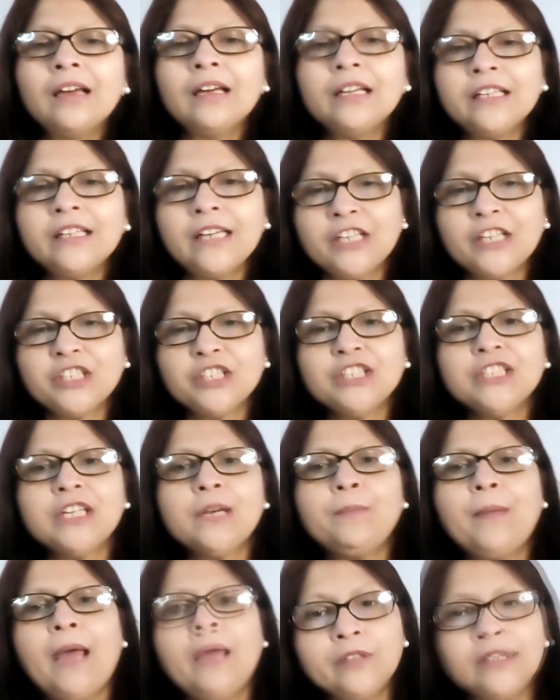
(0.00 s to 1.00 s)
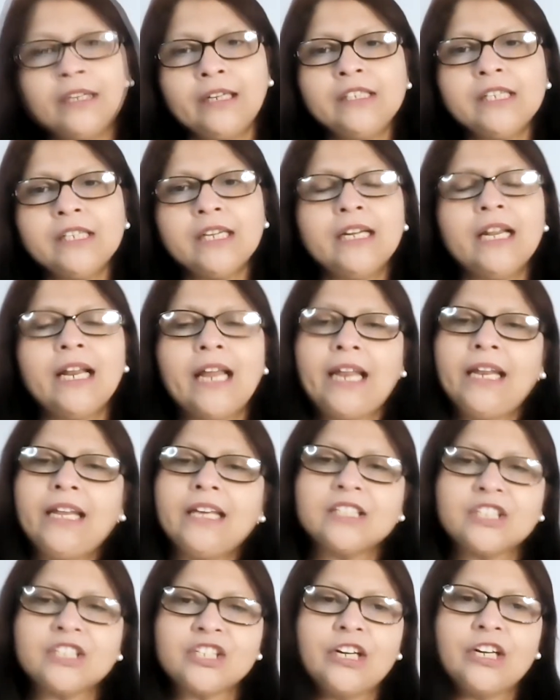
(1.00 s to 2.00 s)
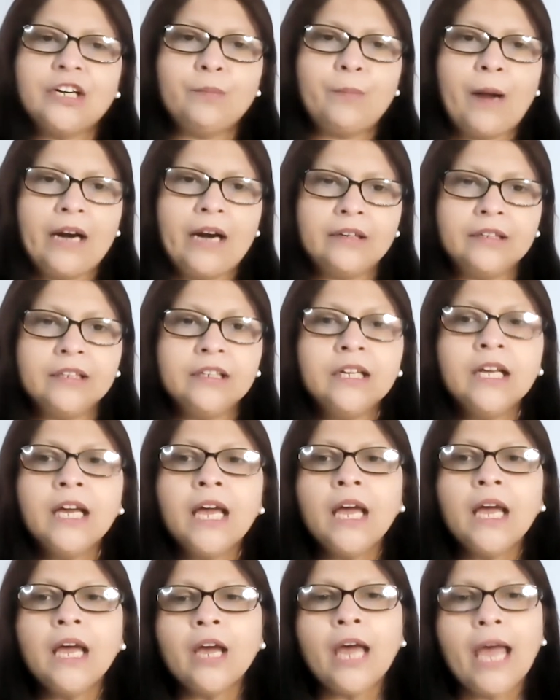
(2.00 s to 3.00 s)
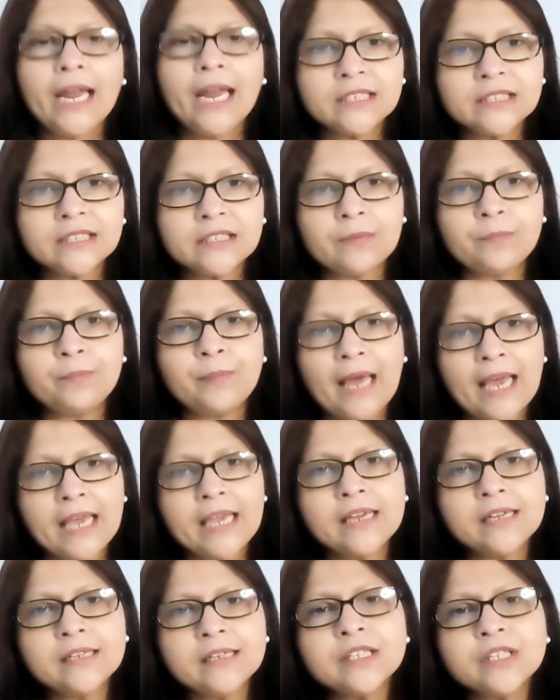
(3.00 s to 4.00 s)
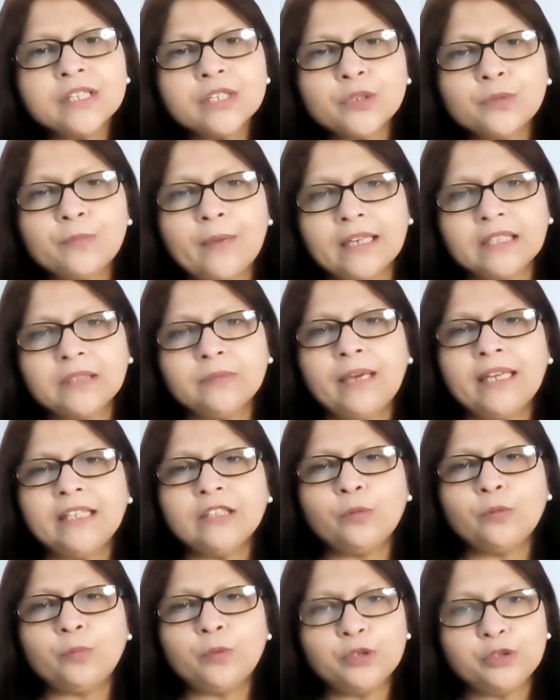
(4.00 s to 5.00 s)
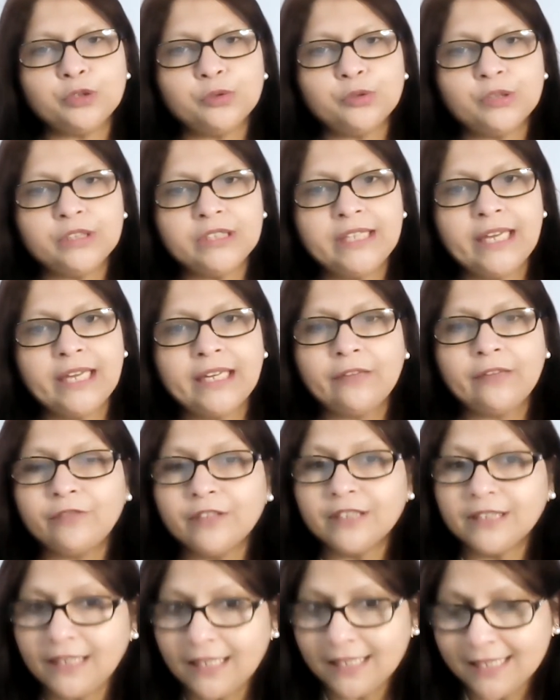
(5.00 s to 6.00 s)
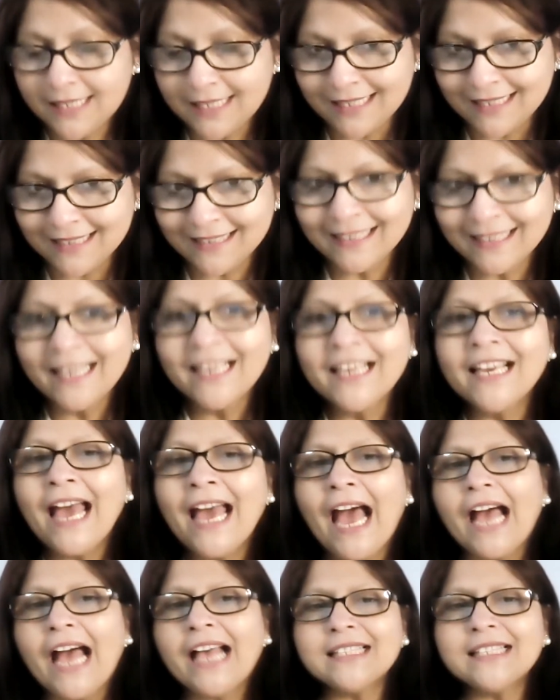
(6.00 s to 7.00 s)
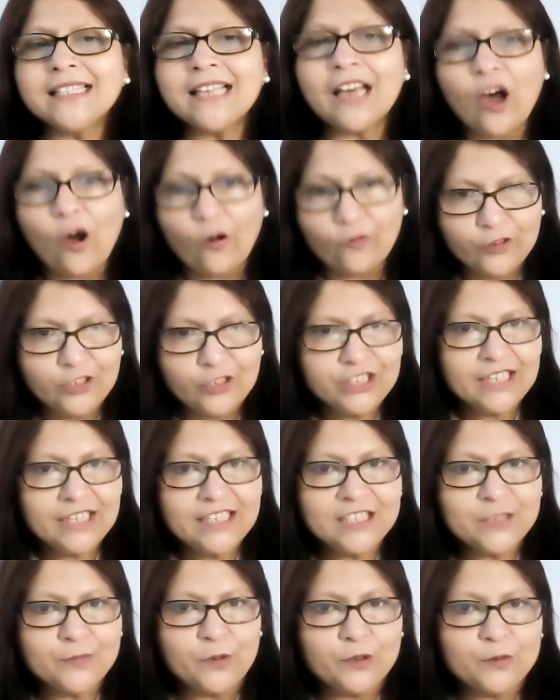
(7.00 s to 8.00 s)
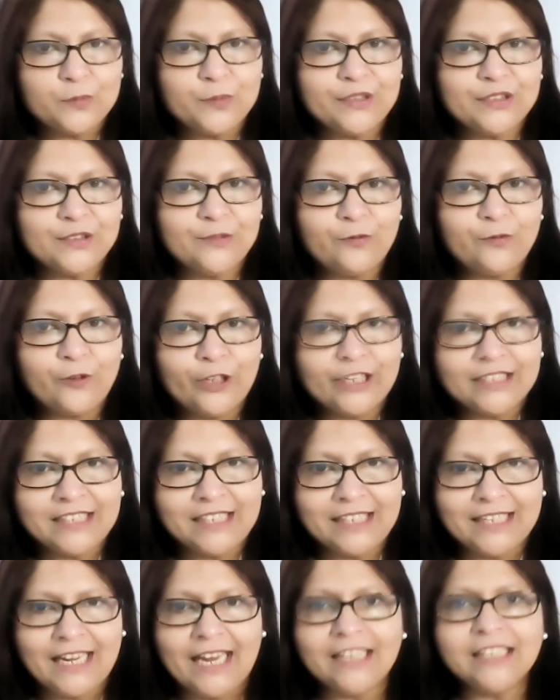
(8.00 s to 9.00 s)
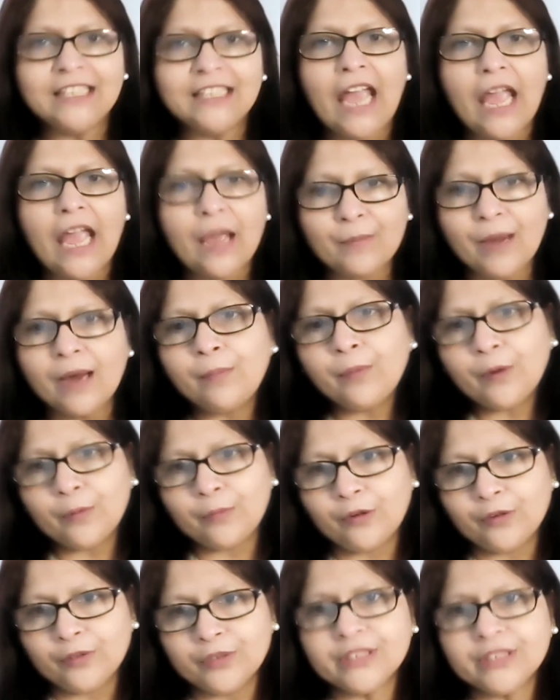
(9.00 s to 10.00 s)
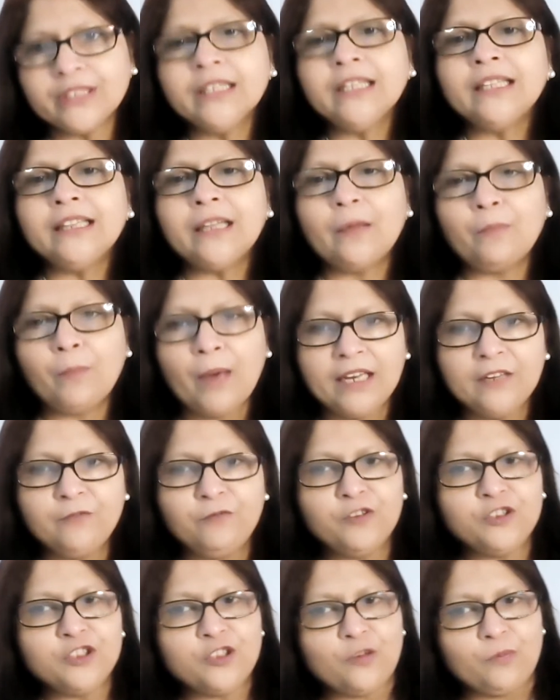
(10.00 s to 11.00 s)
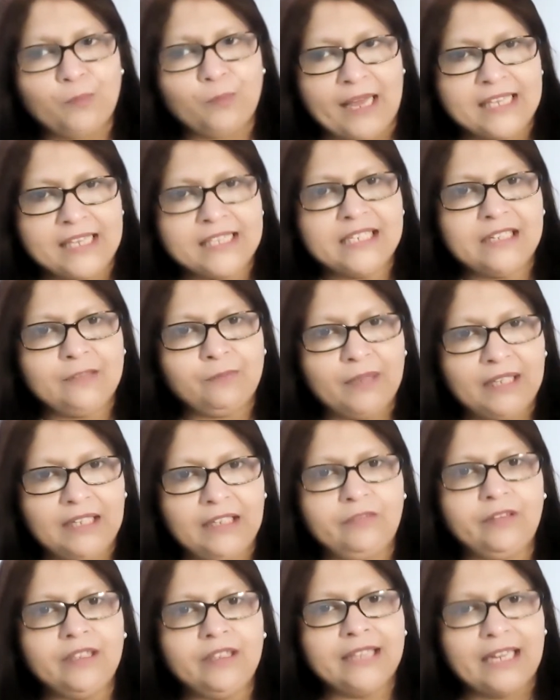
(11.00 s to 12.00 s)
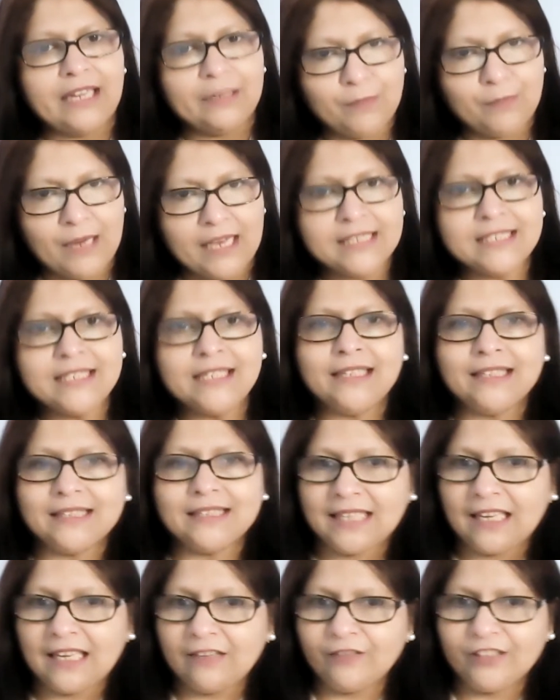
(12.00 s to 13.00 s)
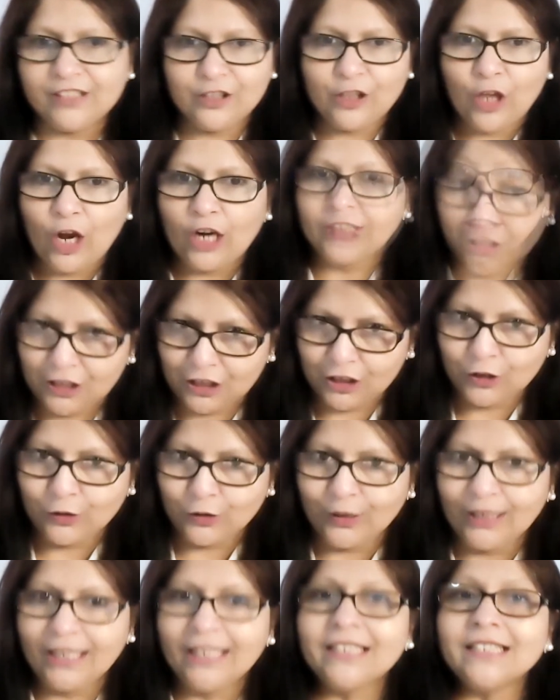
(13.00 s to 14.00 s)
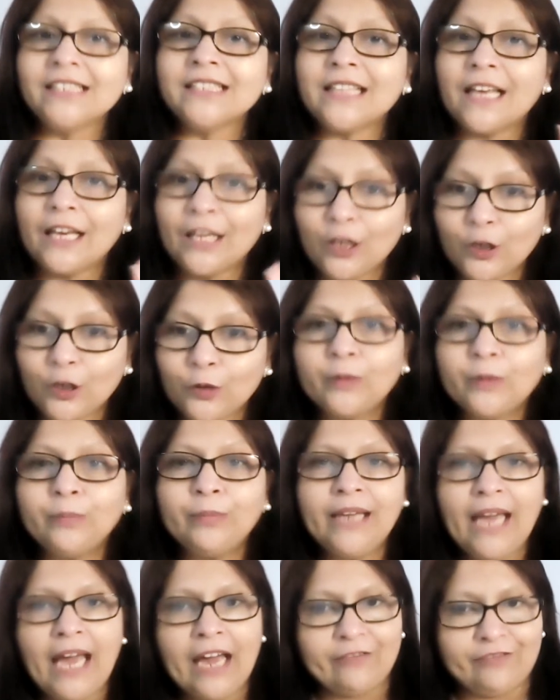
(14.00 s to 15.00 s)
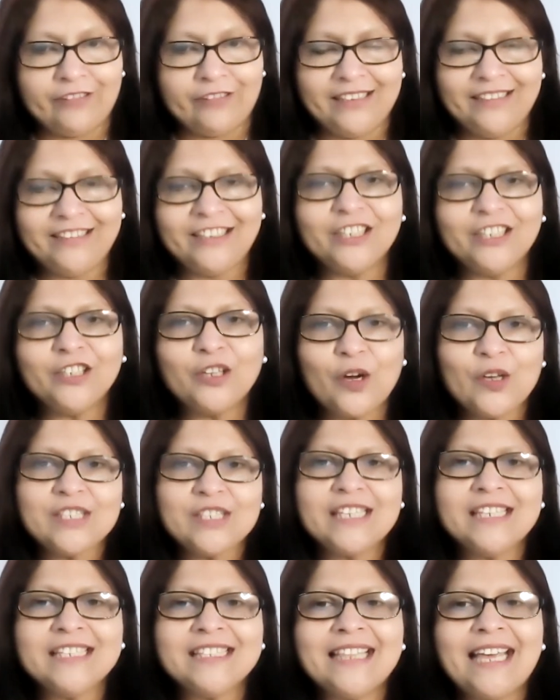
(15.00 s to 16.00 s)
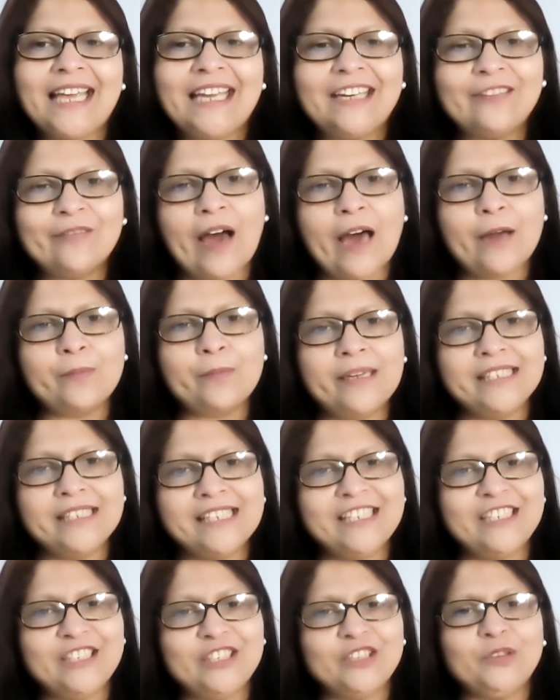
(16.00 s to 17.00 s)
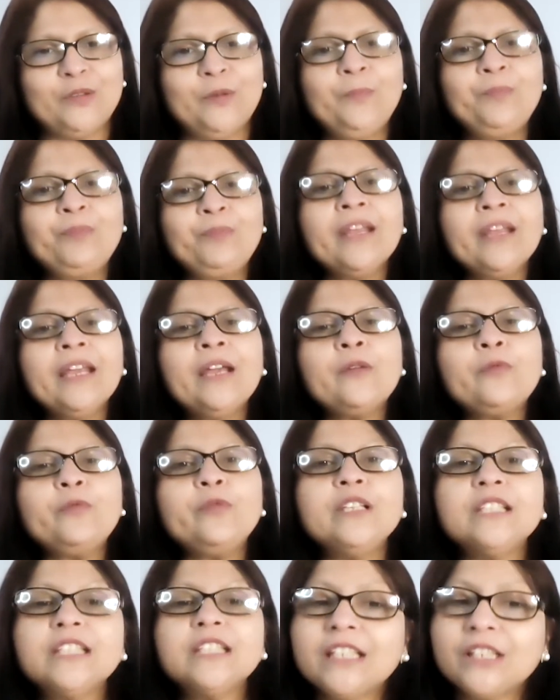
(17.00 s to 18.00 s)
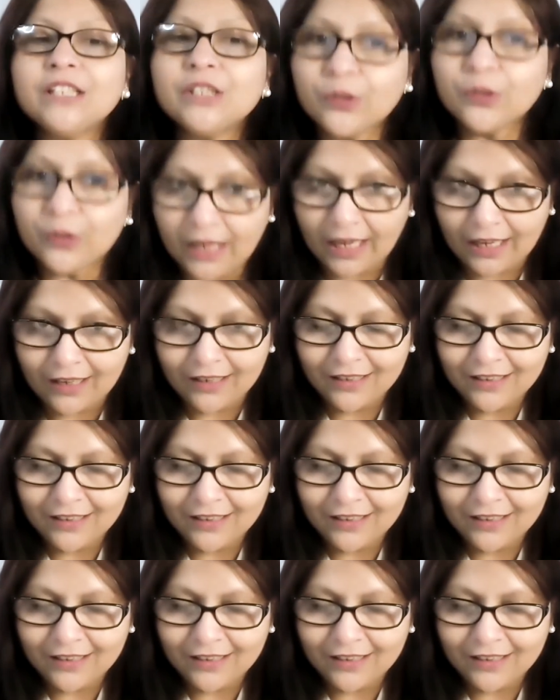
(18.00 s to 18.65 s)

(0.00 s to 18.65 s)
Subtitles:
relationship with internal and external partner, and suppliers to maximize opportunity and efficiencies. As the official spokesperson for DGRADE, Emma promotes the benefits of plastic, believing that plastic itself is not an issue. It is the human behavior that causes the environmental issue we see today.